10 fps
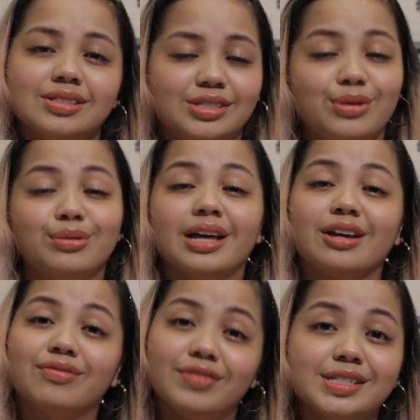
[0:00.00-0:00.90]
Do you
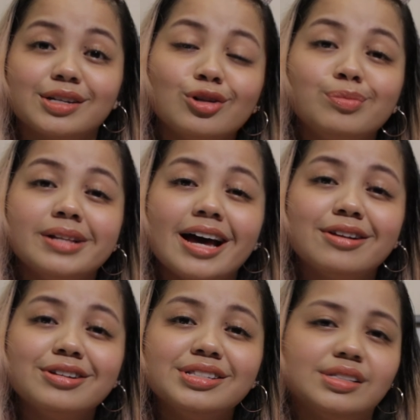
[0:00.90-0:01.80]
like physical
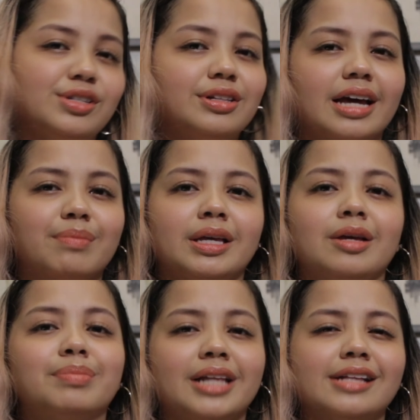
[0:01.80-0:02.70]
planners? Do you like
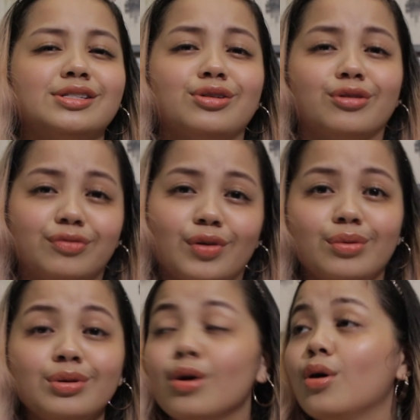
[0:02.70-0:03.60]
making plans on your
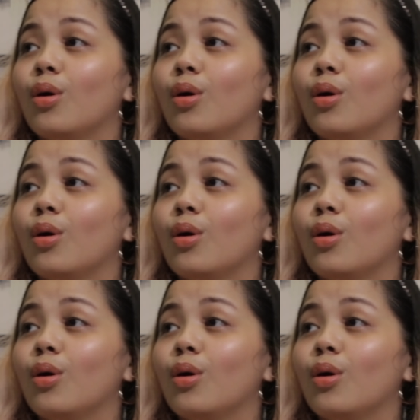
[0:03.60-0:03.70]
phone?